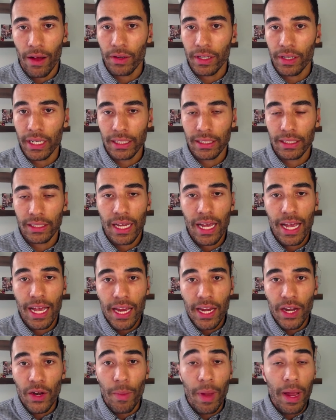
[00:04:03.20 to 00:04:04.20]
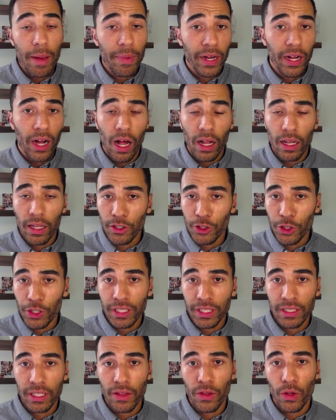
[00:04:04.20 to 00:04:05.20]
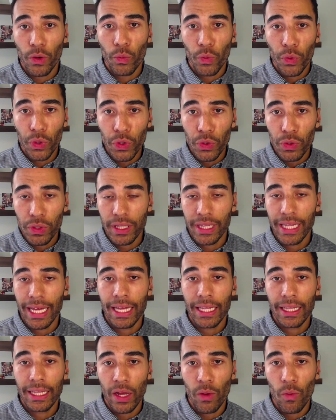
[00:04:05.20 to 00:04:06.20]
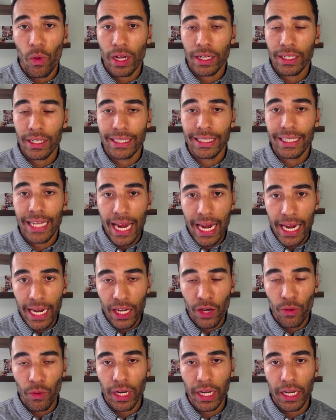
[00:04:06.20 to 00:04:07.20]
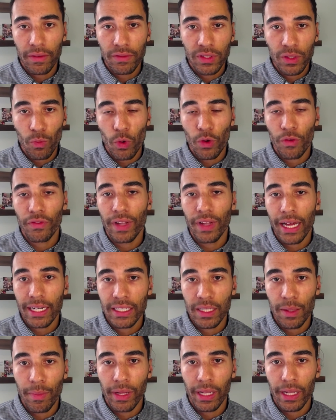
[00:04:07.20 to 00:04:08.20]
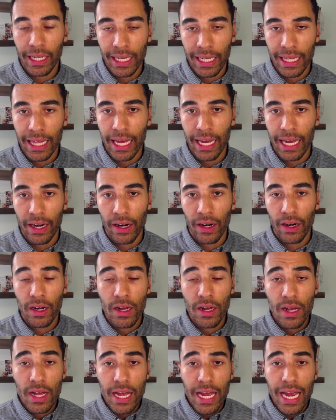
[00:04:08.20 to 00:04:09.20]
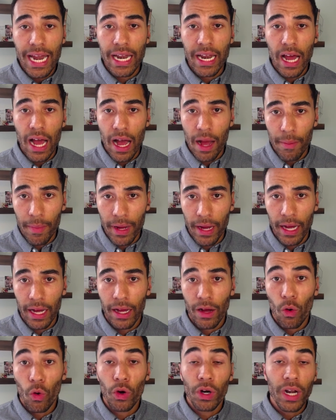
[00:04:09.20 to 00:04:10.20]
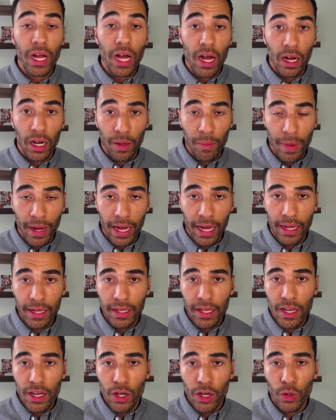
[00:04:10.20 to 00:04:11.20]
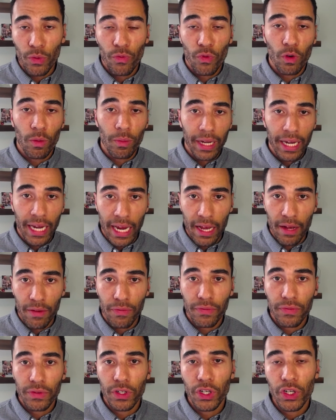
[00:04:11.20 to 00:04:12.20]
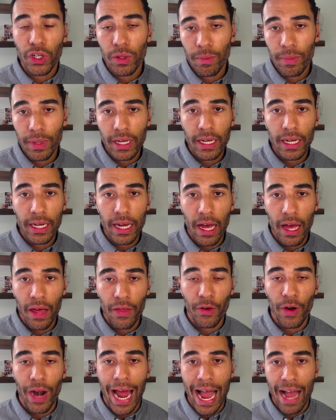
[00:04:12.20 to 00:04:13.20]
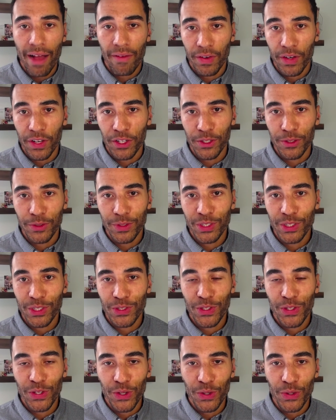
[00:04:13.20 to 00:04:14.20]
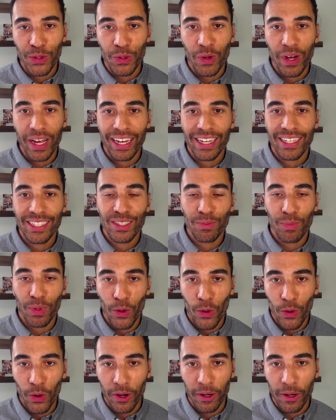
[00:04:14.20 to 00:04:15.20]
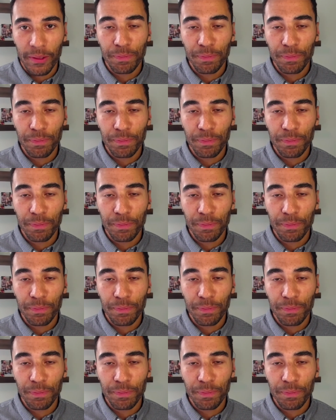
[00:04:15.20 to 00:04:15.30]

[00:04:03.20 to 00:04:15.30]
as maybe college isn't the route that they want to take. You want to give some more flexibility there. An UTMA or an UGMA, Uniform Gift, could be other avenues to explore.